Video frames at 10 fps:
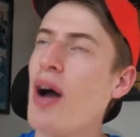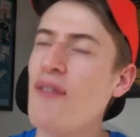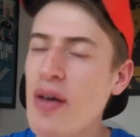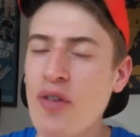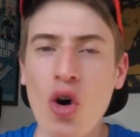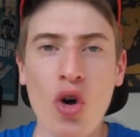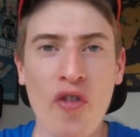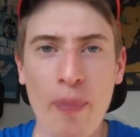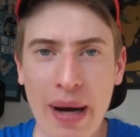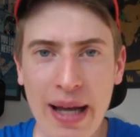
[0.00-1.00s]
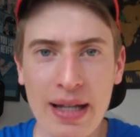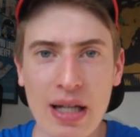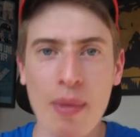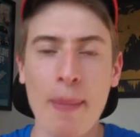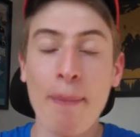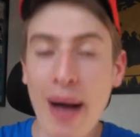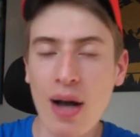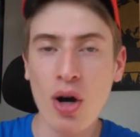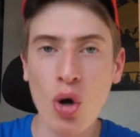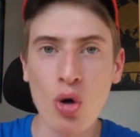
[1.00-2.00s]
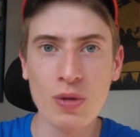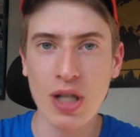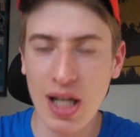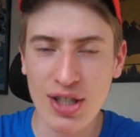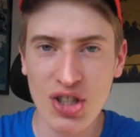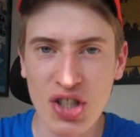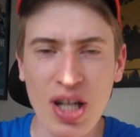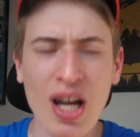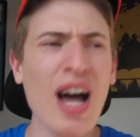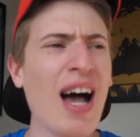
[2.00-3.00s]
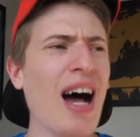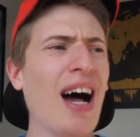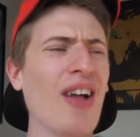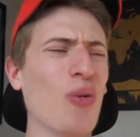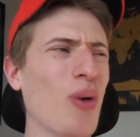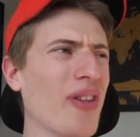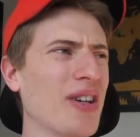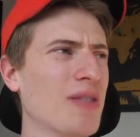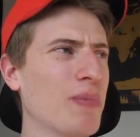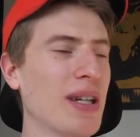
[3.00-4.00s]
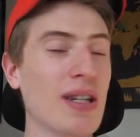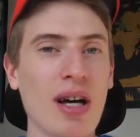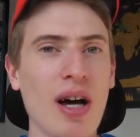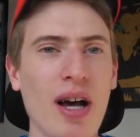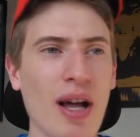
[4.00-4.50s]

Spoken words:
I've never gotten off a plane coming back home to London and the weather has been